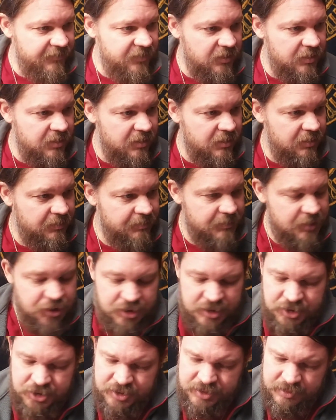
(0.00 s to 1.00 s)
to have the
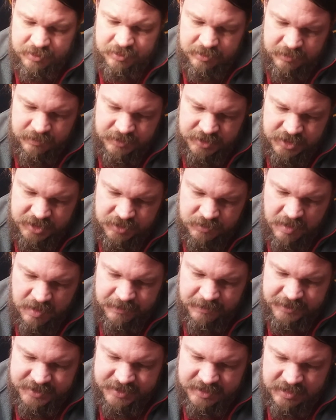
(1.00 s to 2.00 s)
Magician, which is
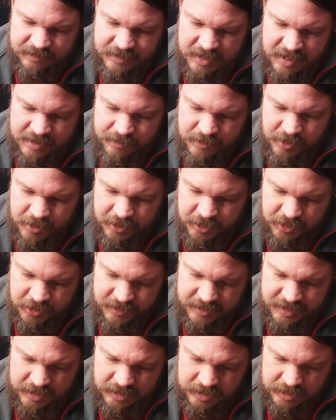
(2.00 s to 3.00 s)
represented by
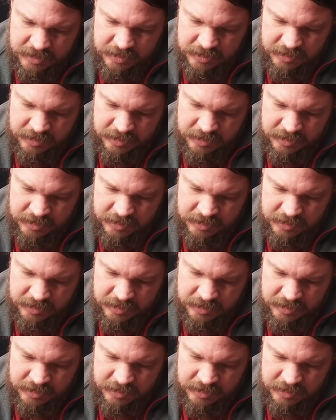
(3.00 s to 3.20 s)
Mercury.